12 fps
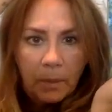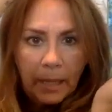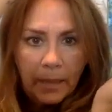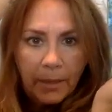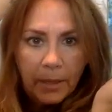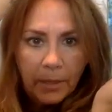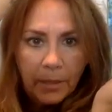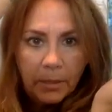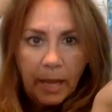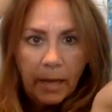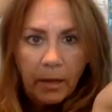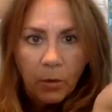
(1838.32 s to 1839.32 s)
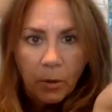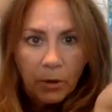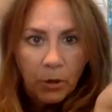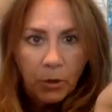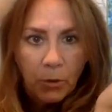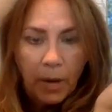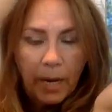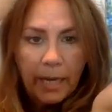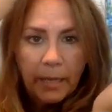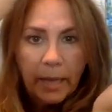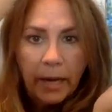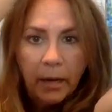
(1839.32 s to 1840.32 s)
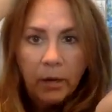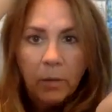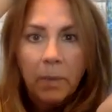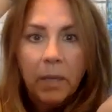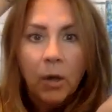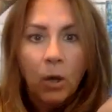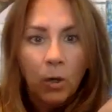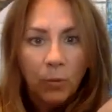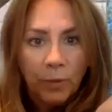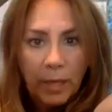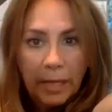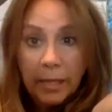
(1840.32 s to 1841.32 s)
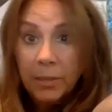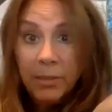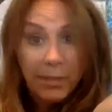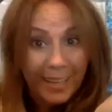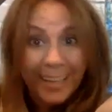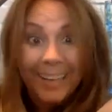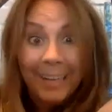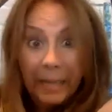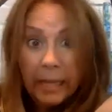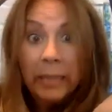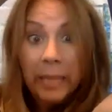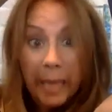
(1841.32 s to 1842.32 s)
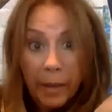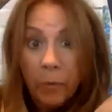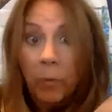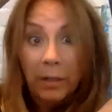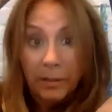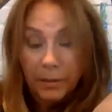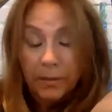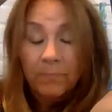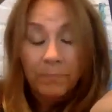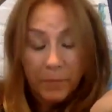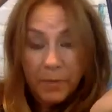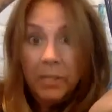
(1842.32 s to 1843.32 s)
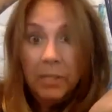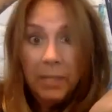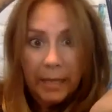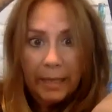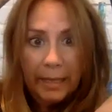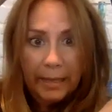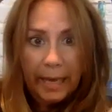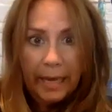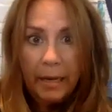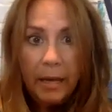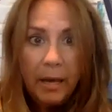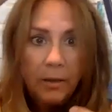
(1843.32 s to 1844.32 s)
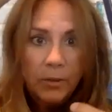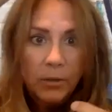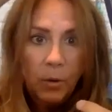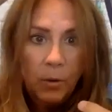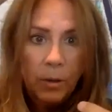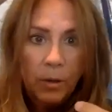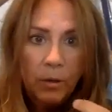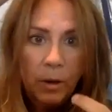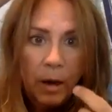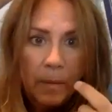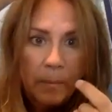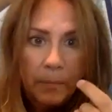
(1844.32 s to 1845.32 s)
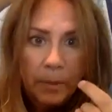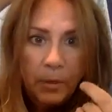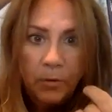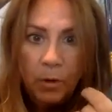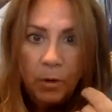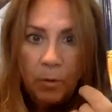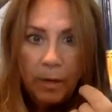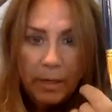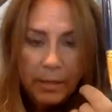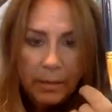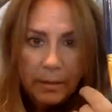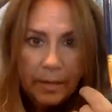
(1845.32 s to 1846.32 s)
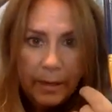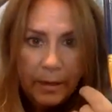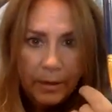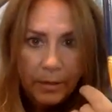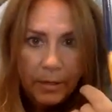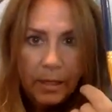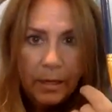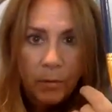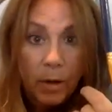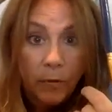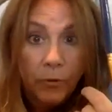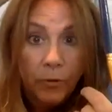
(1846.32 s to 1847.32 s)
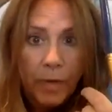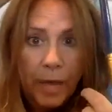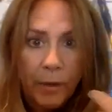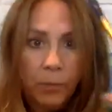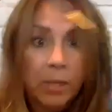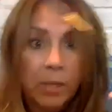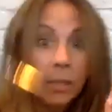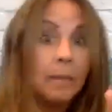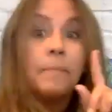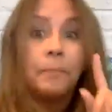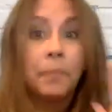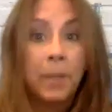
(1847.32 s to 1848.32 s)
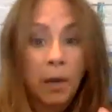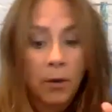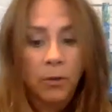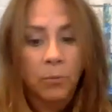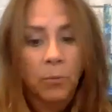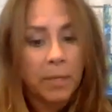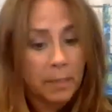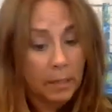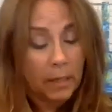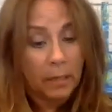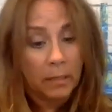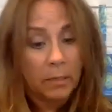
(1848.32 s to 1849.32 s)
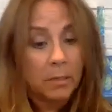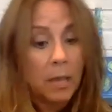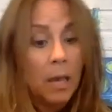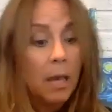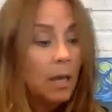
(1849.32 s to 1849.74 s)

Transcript: like this, and you are training the hair to be curved like this, and they will stay like that. So you don't want to let her sit in water for that reason. The other reason is